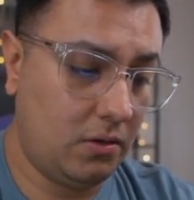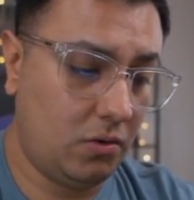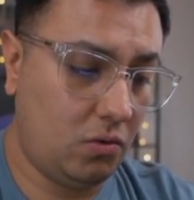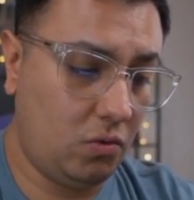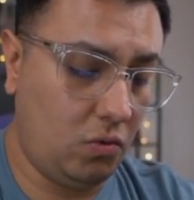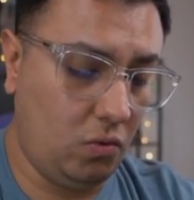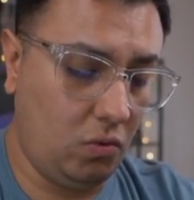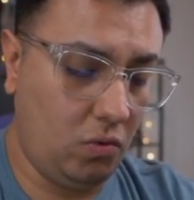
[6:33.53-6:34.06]

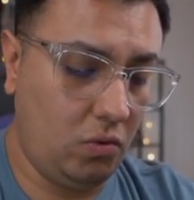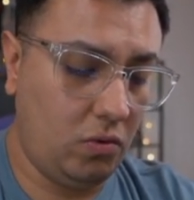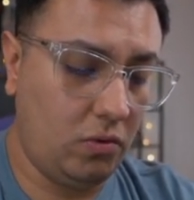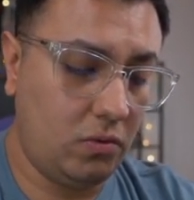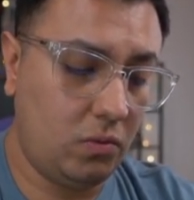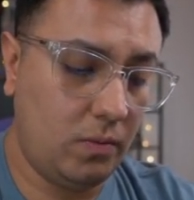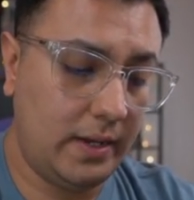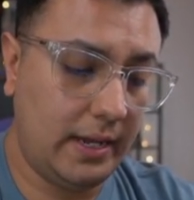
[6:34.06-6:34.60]

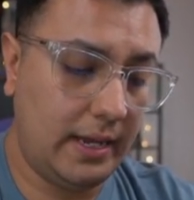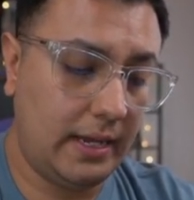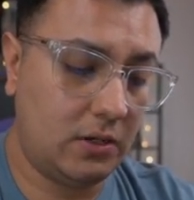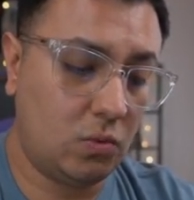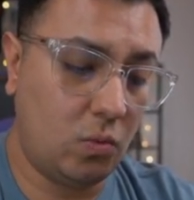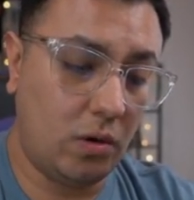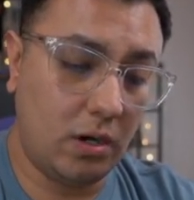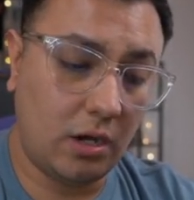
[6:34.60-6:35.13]
Cool. We
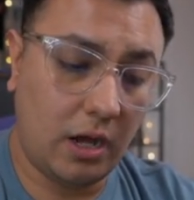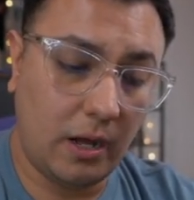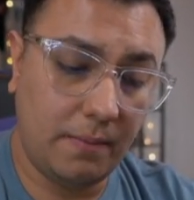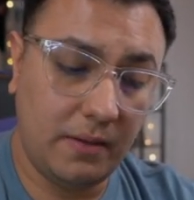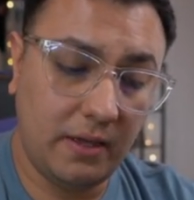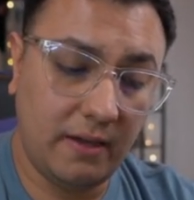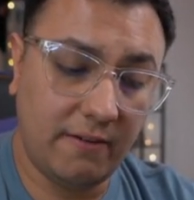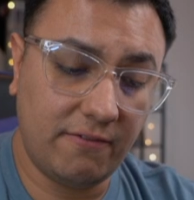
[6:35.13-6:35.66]
get 1
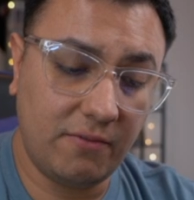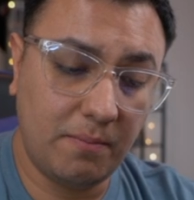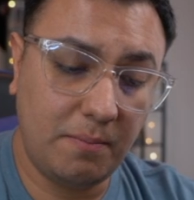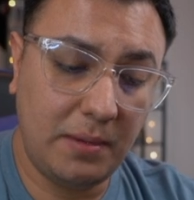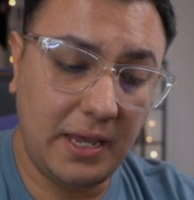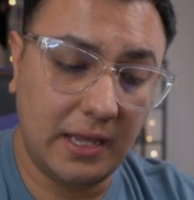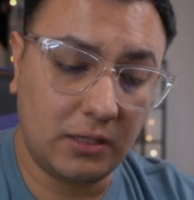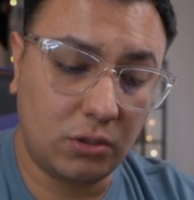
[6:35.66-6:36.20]
copy of
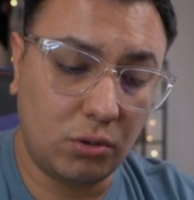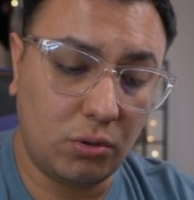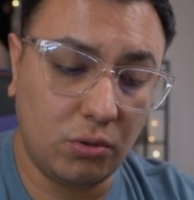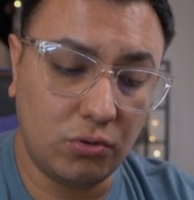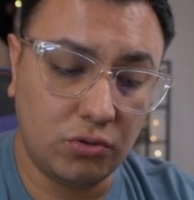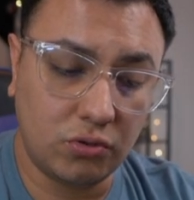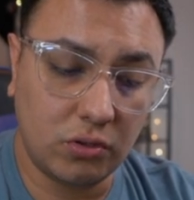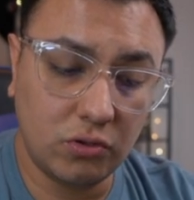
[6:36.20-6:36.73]

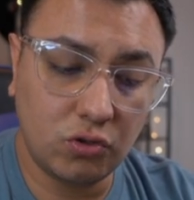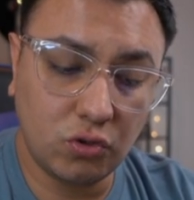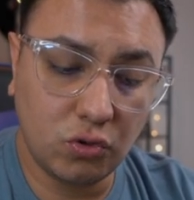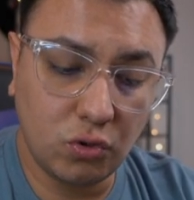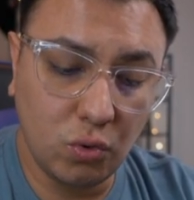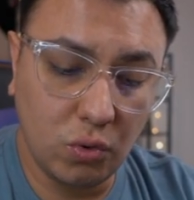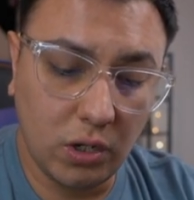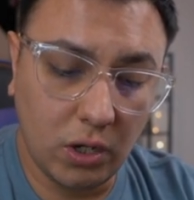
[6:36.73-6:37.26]
Pietro's
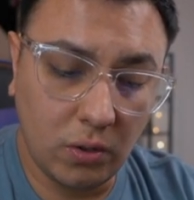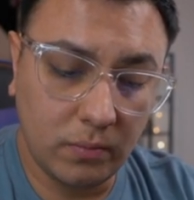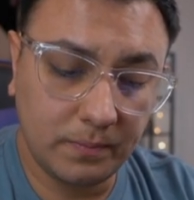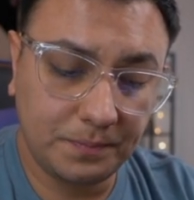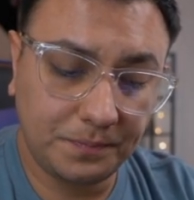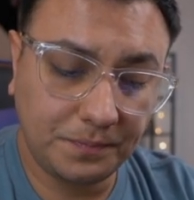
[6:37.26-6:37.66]
Studio.